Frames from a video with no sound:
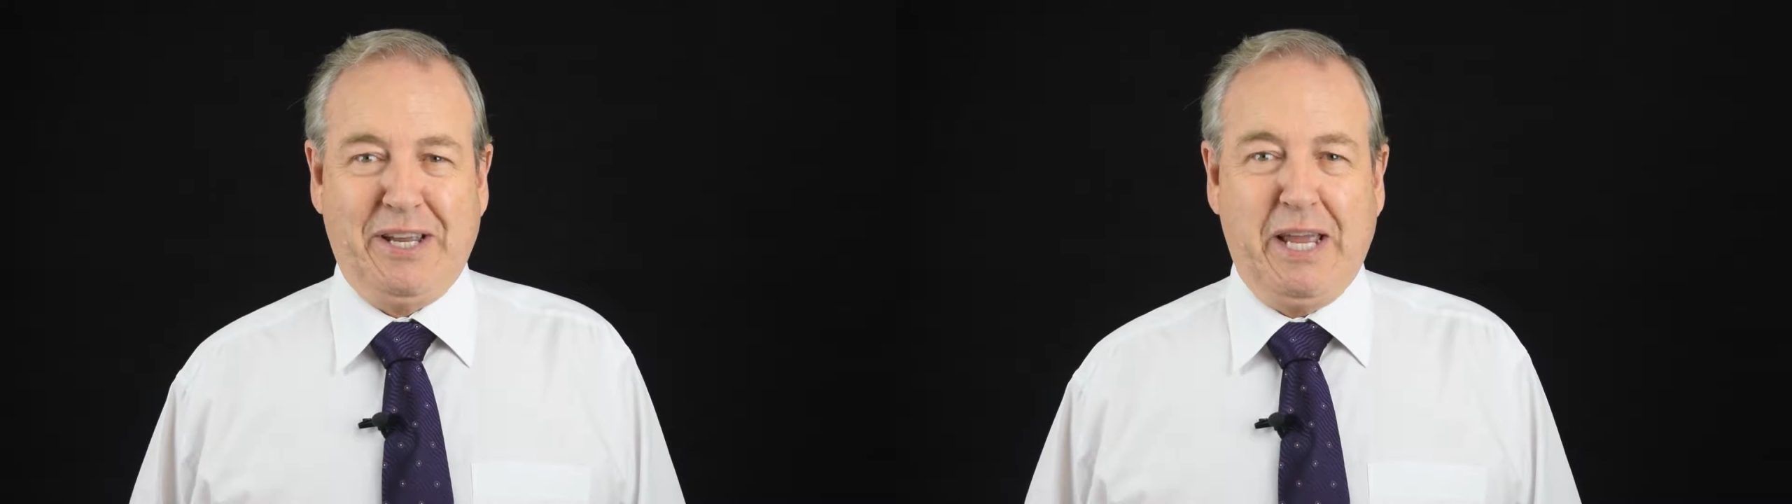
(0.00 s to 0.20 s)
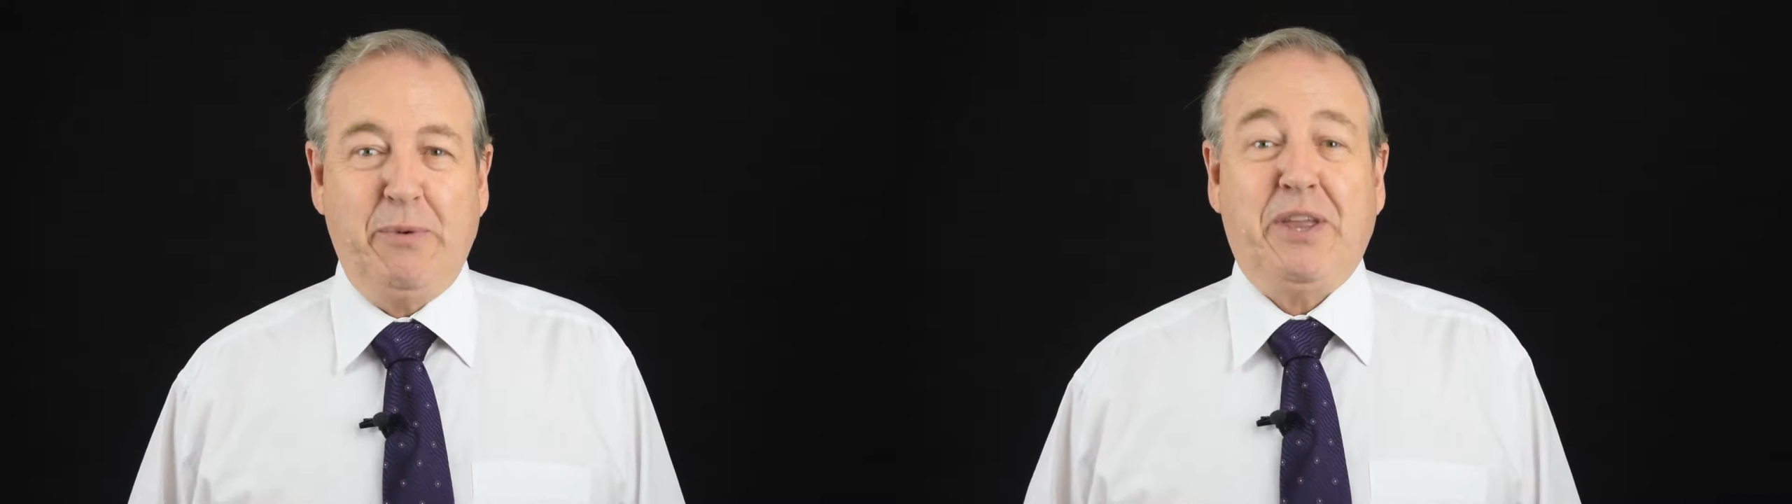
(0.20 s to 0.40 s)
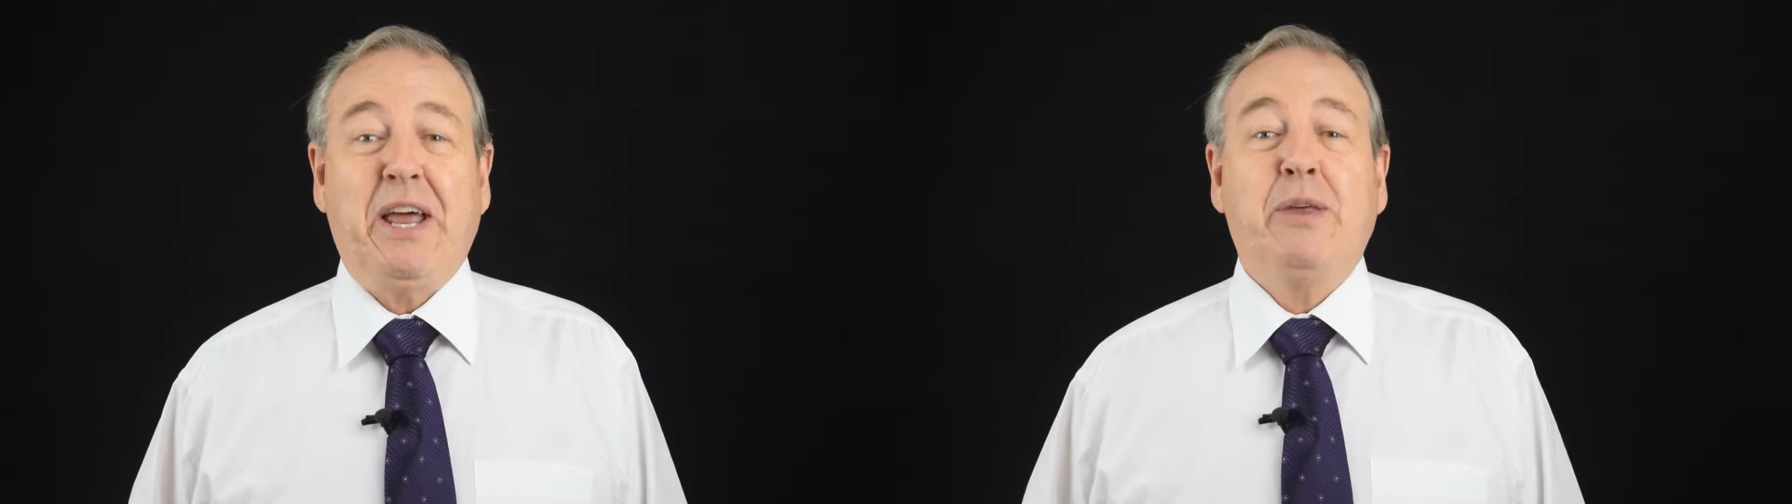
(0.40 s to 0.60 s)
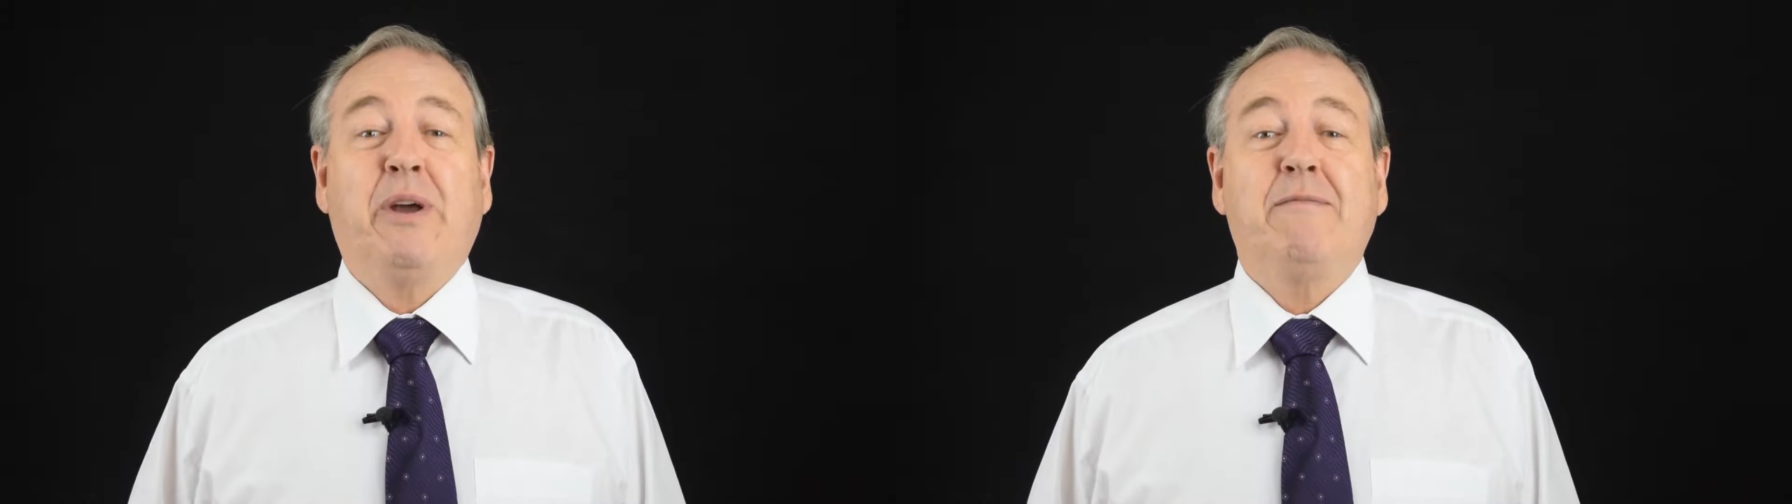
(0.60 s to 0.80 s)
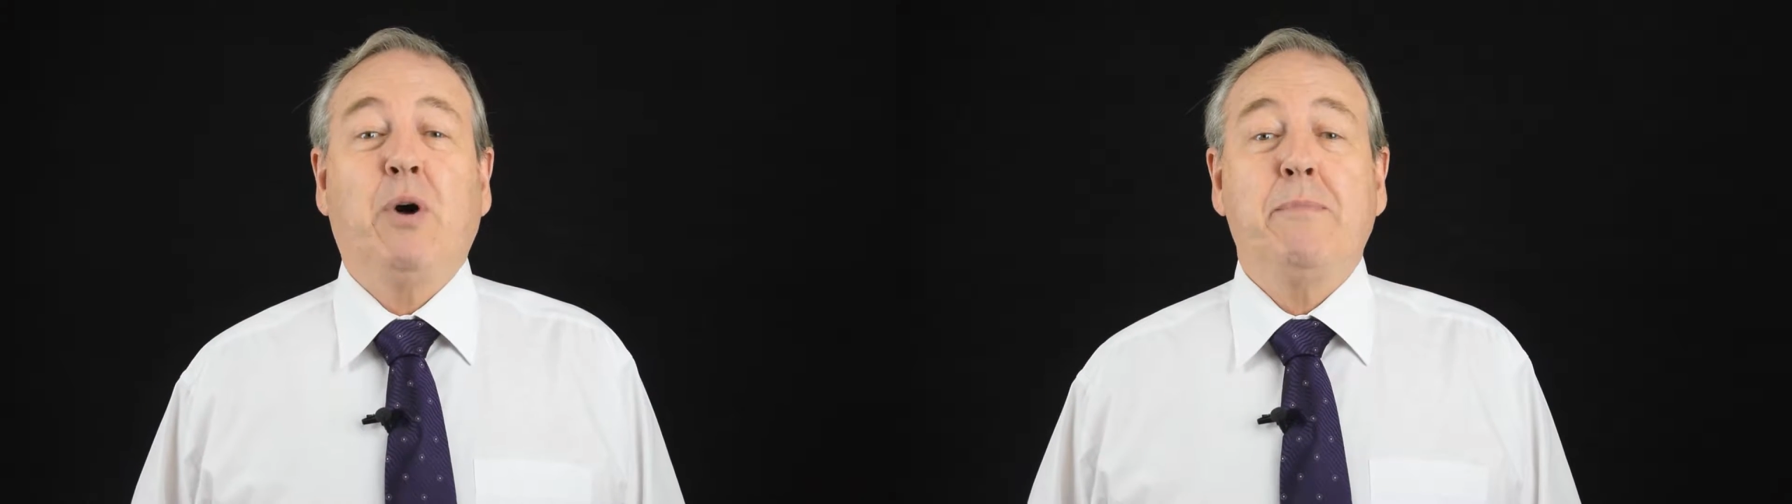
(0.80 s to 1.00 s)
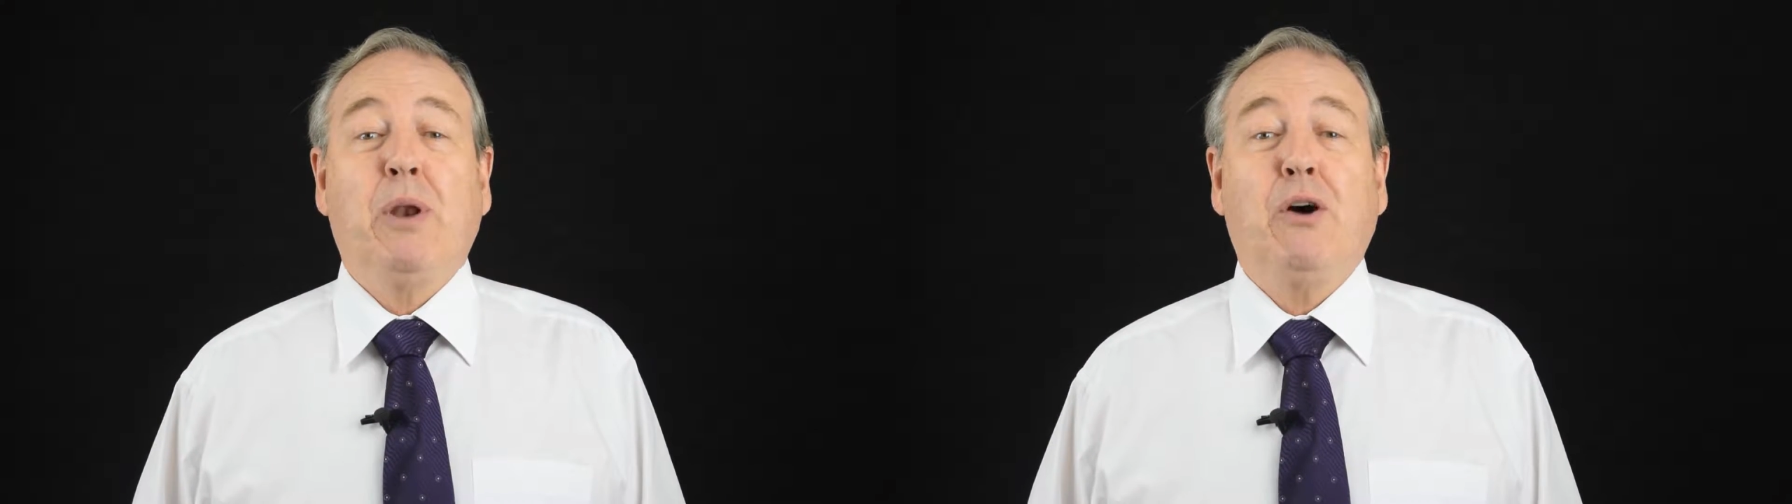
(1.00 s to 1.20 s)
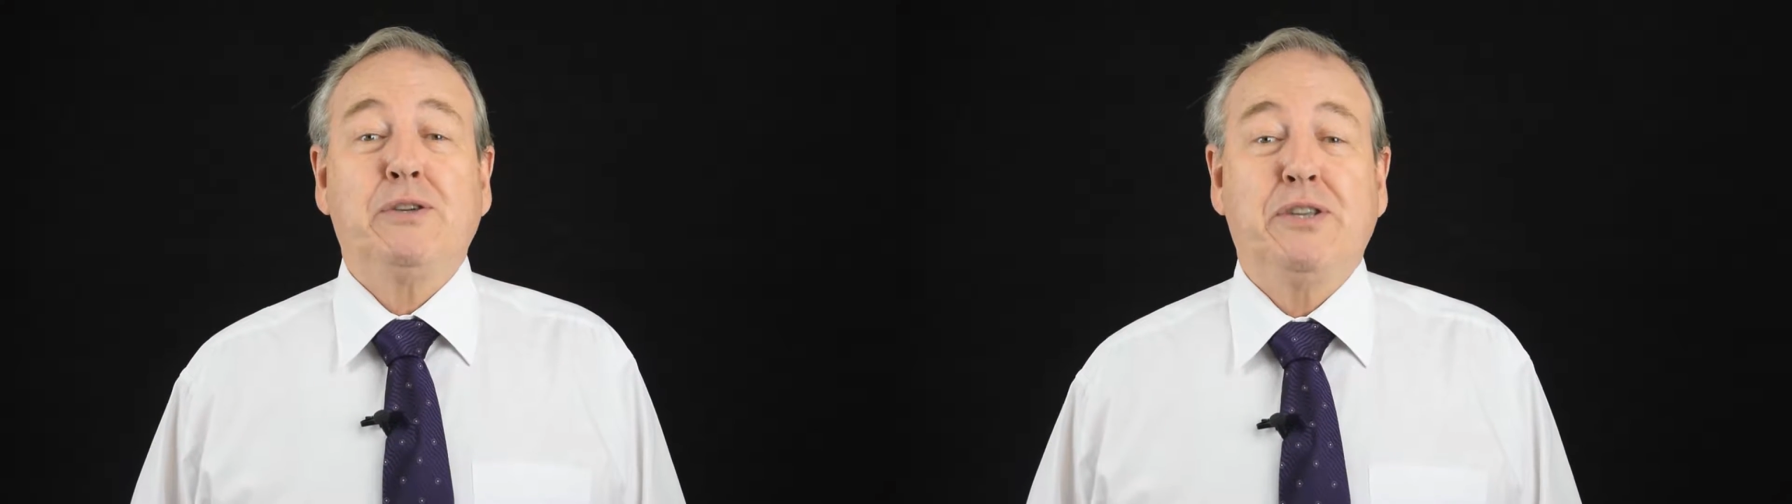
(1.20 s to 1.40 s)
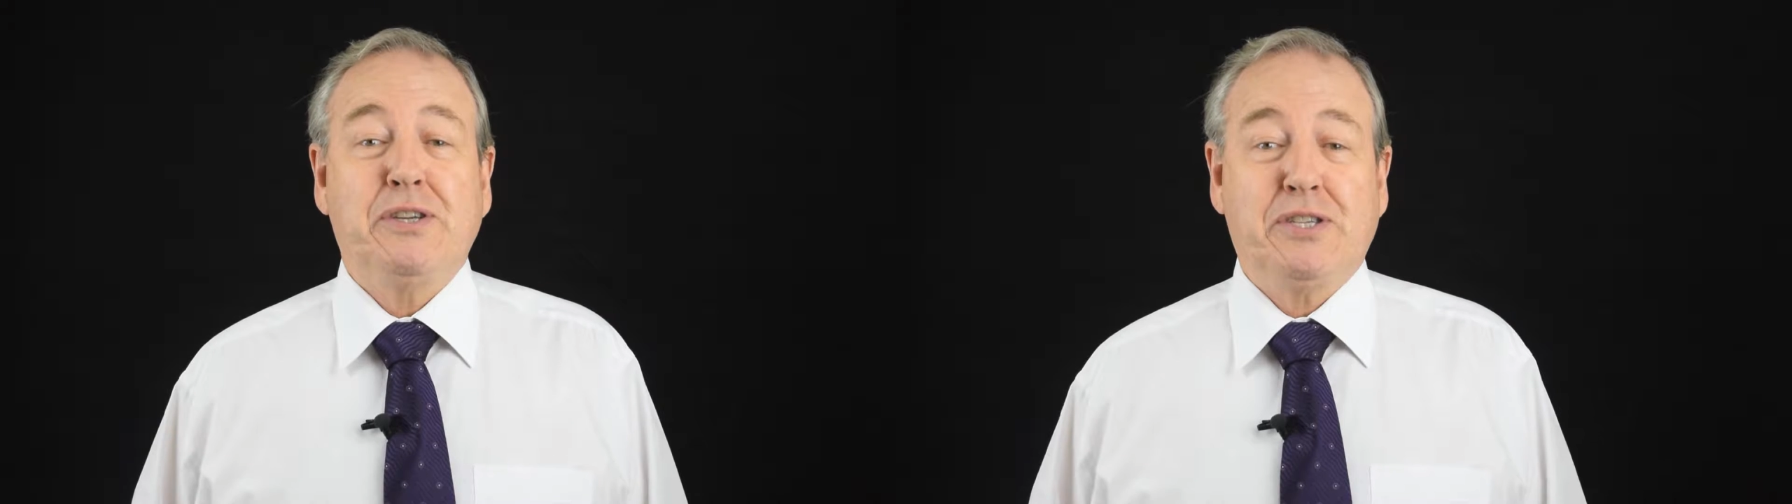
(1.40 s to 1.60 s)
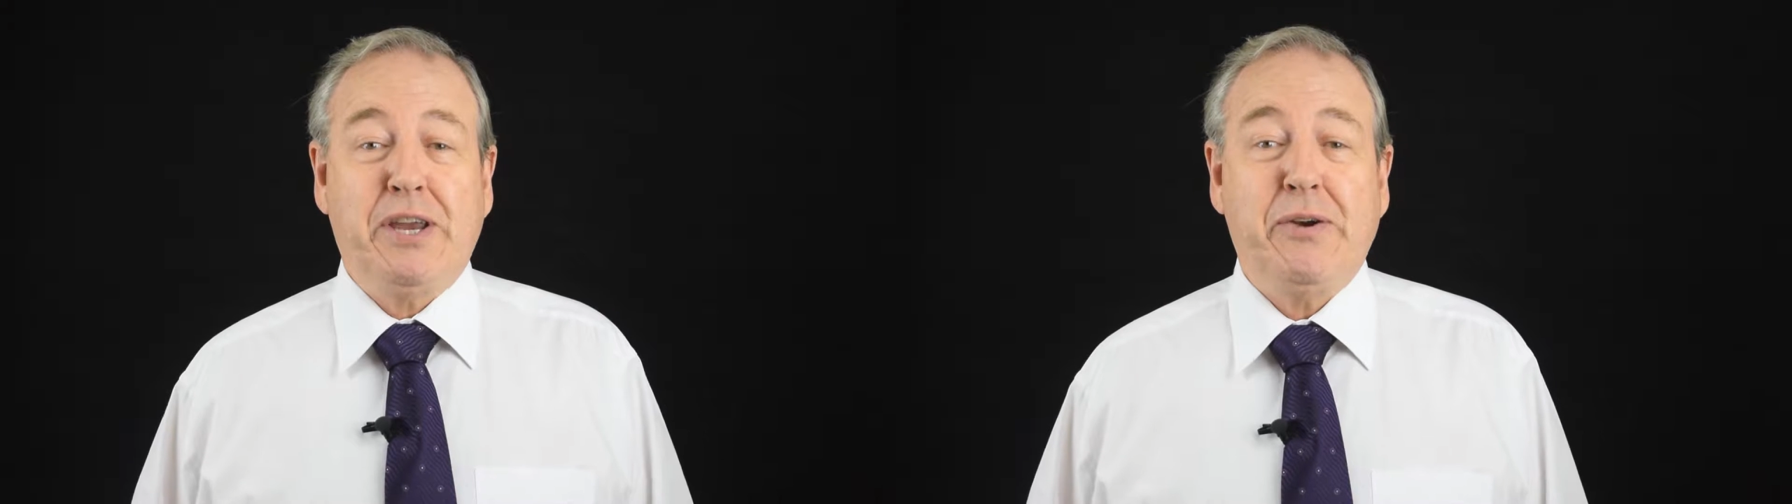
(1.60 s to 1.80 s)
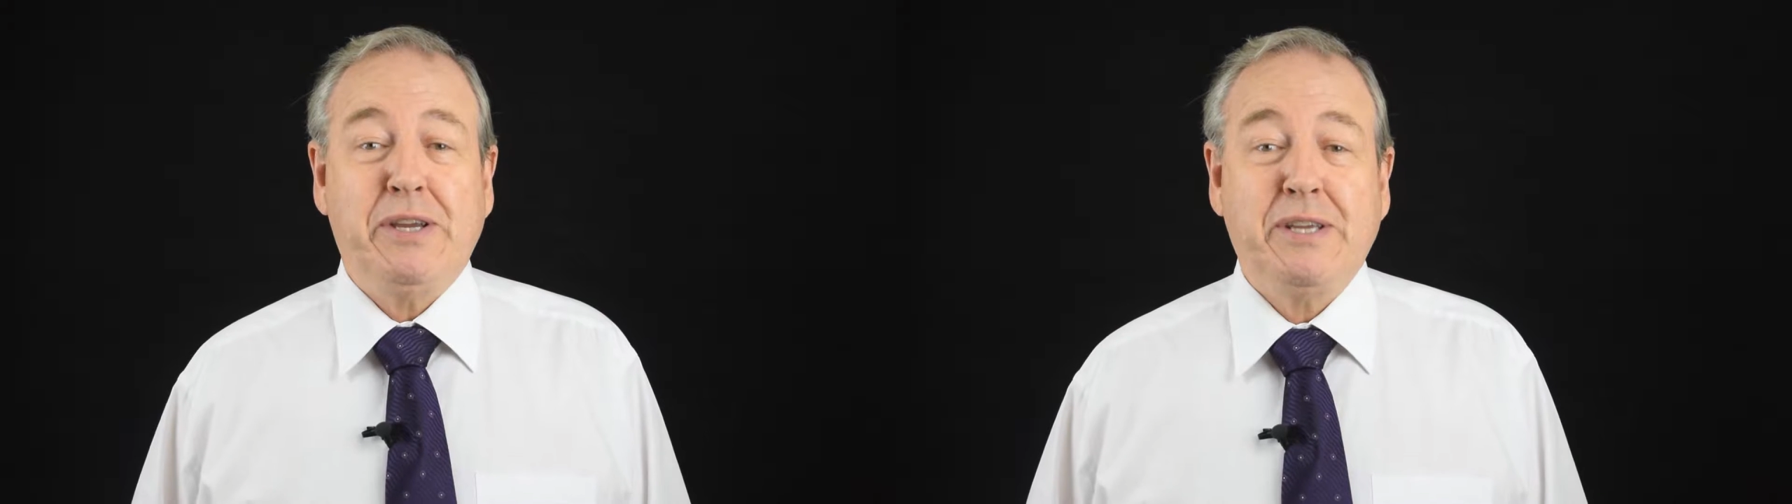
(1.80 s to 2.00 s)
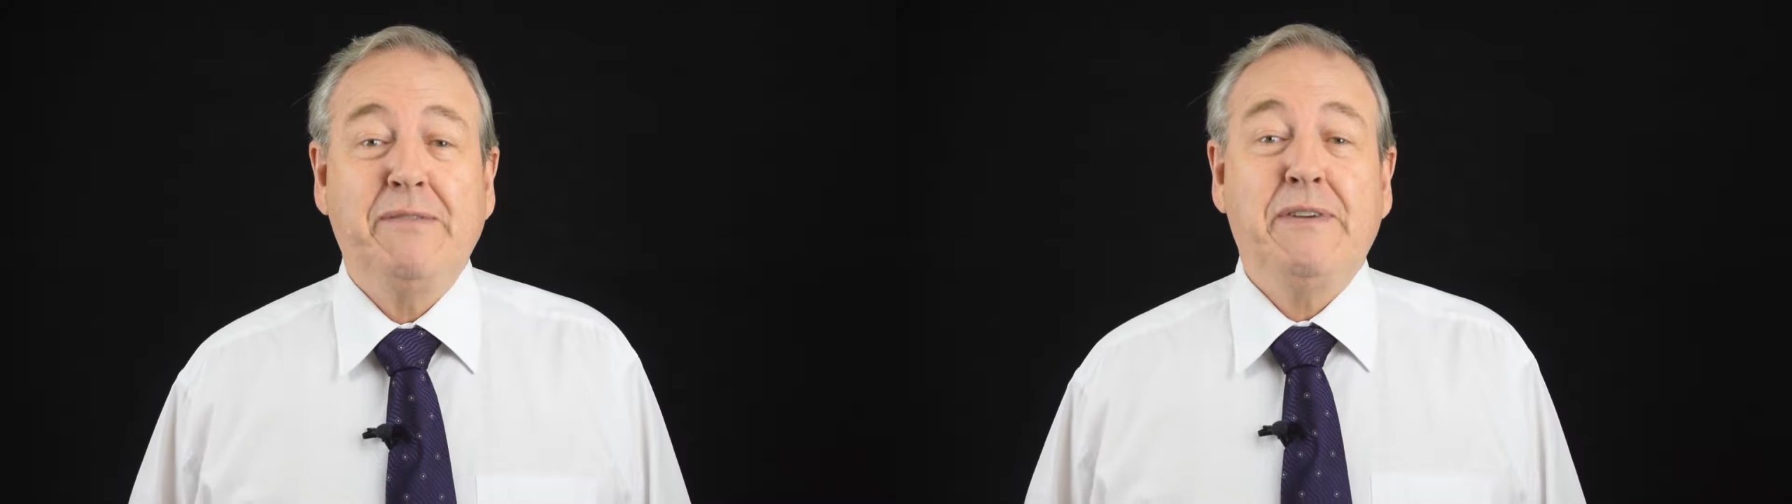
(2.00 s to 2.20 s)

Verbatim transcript: here with another one of my blogs in the series